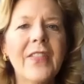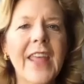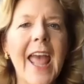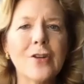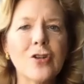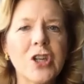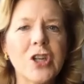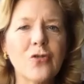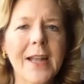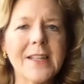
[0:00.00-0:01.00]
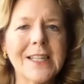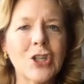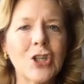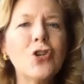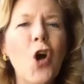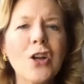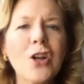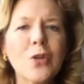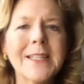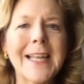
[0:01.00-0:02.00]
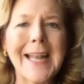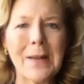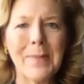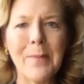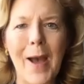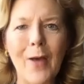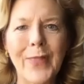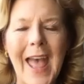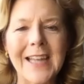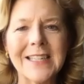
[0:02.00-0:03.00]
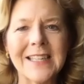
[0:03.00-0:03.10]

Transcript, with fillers: the energy transition. Talk to us a little bit about that.